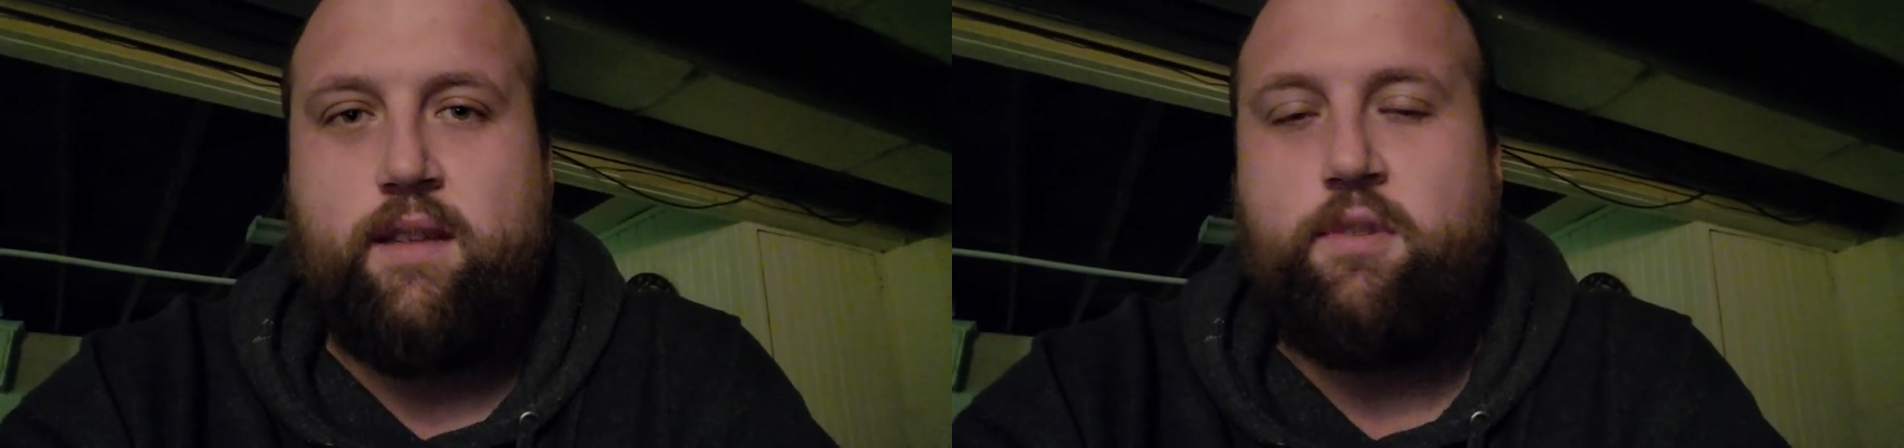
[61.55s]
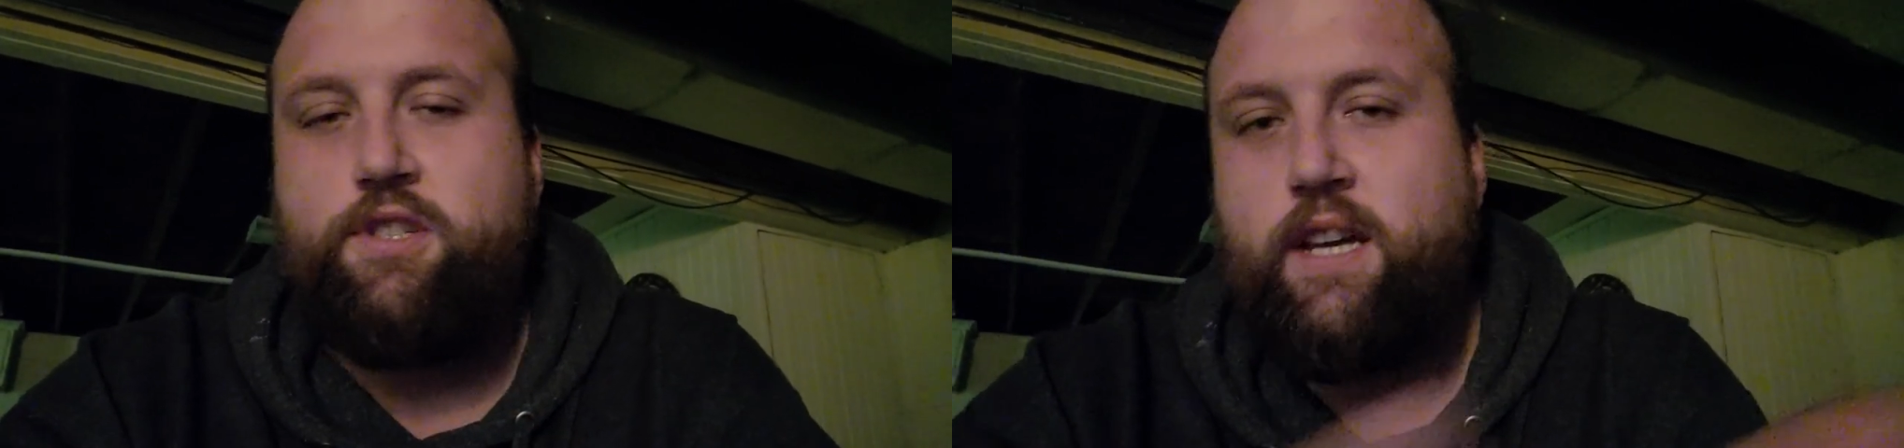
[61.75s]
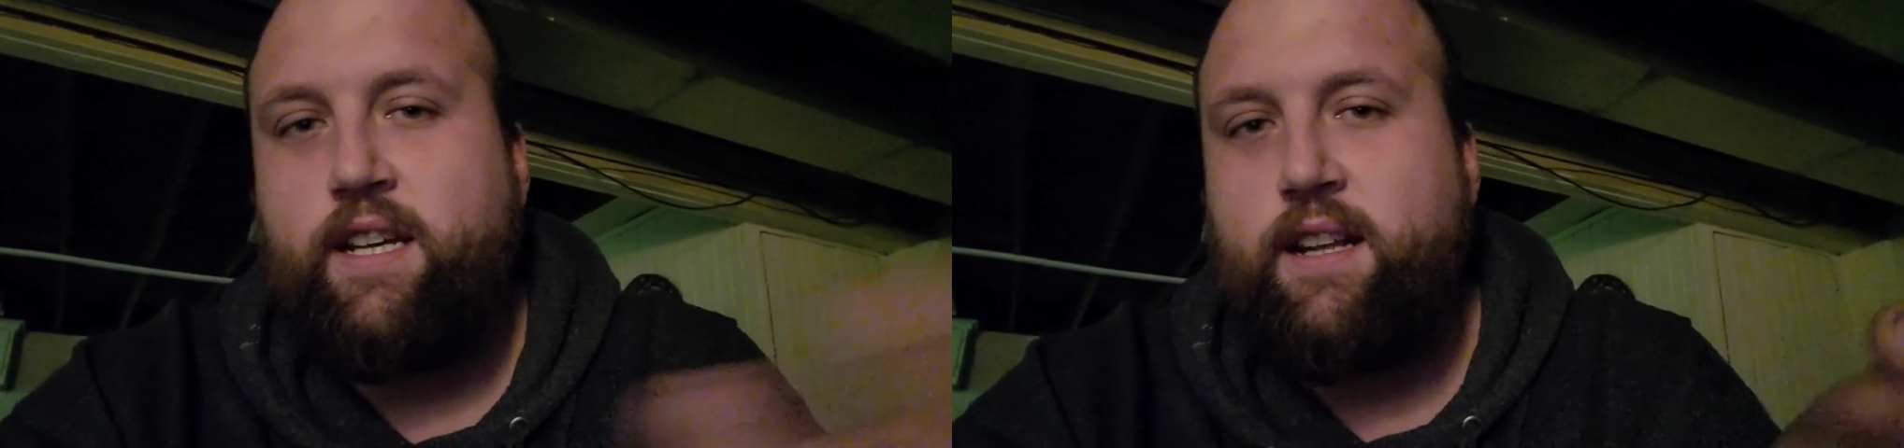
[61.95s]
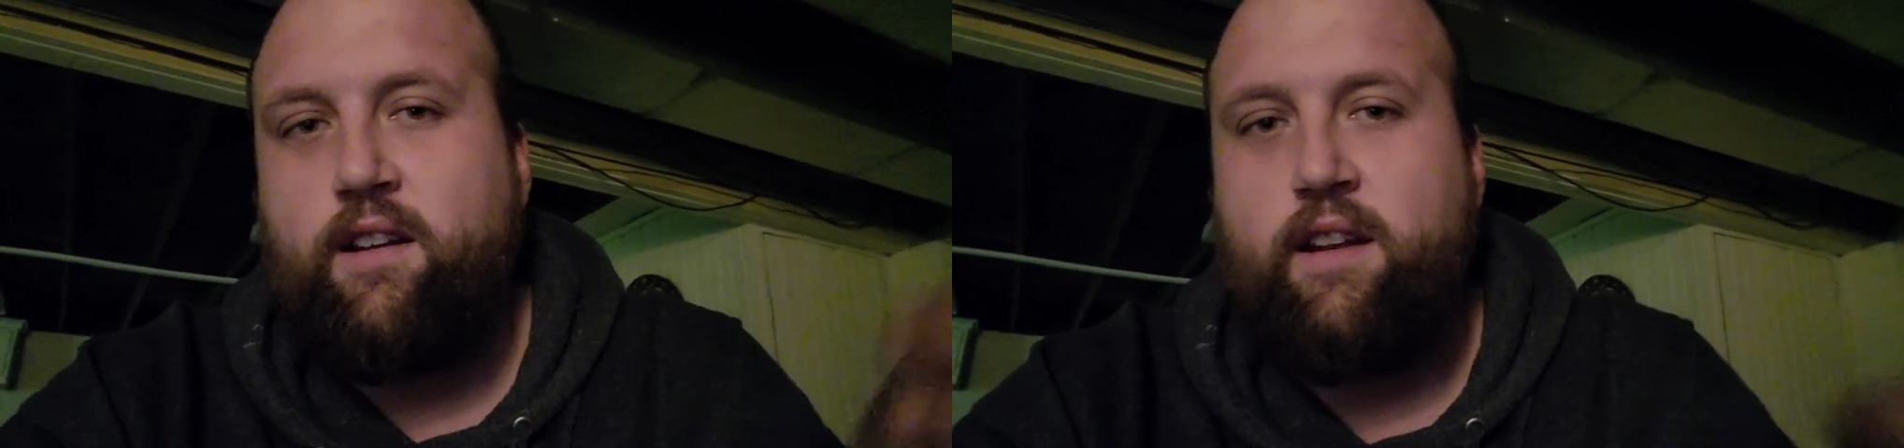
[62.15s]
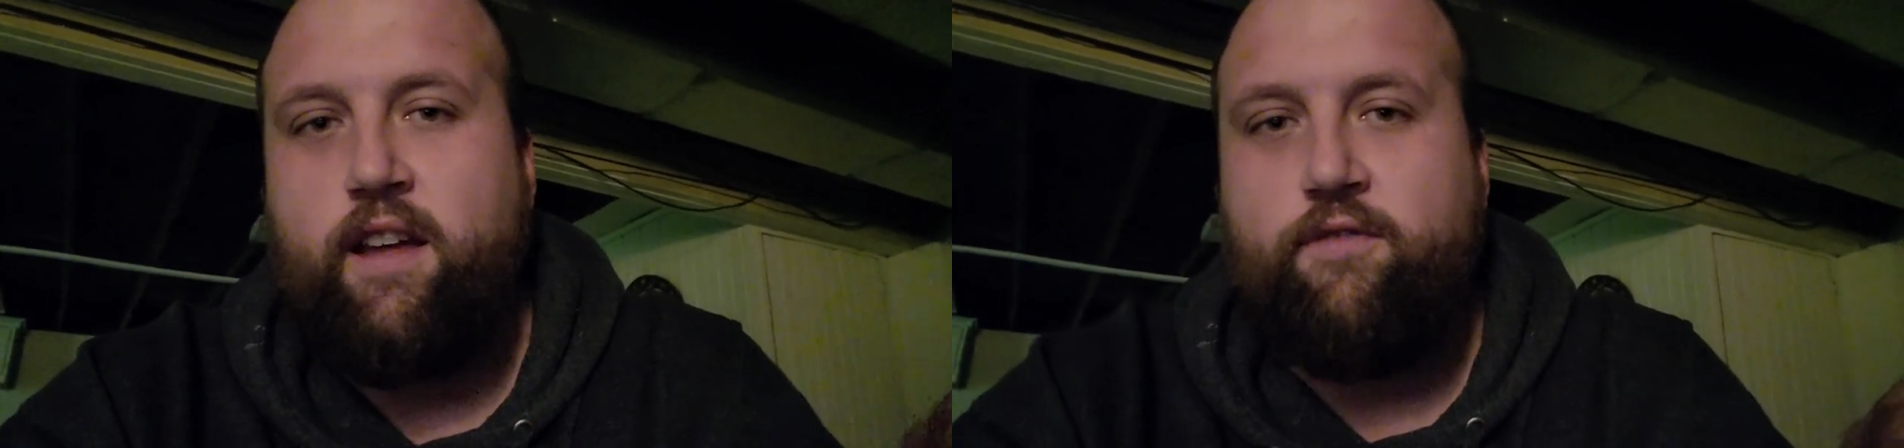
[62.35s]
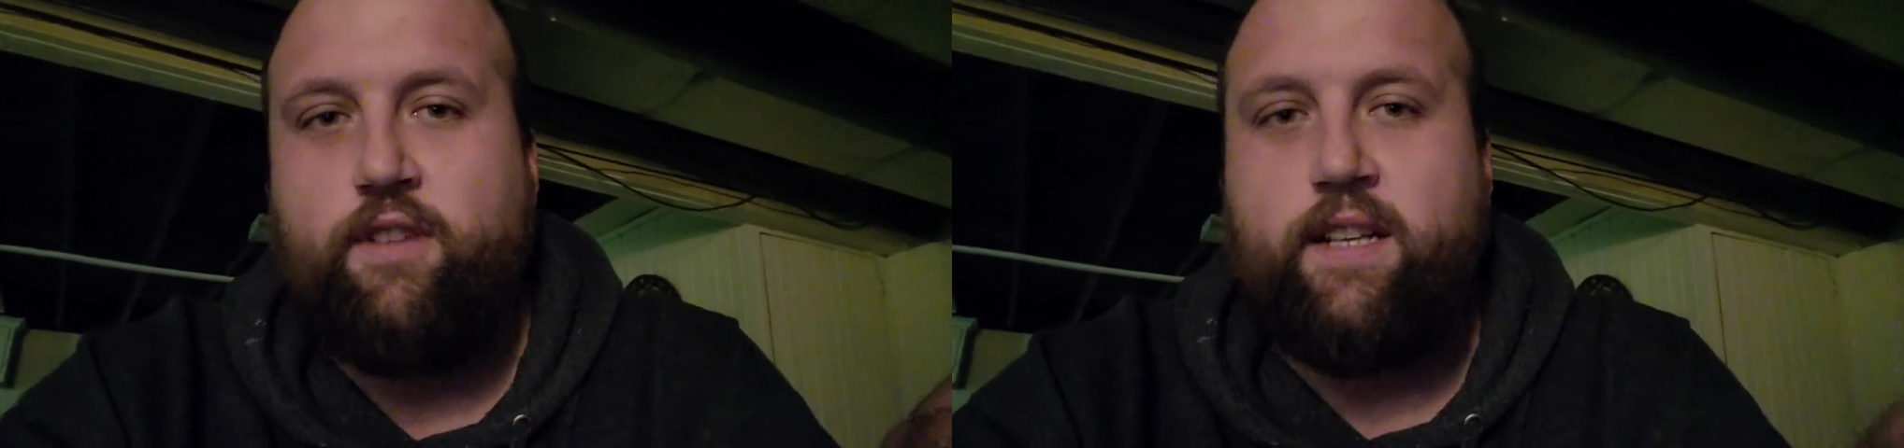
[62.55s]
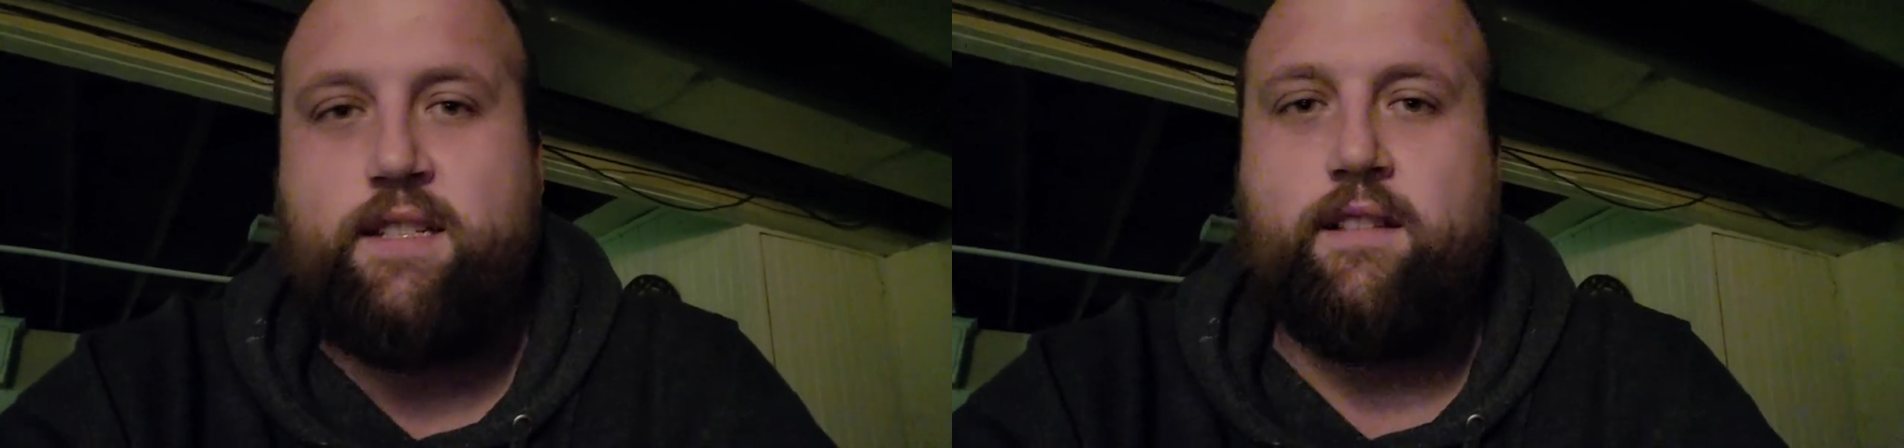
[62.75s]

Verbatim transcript: but check it out on Netflix.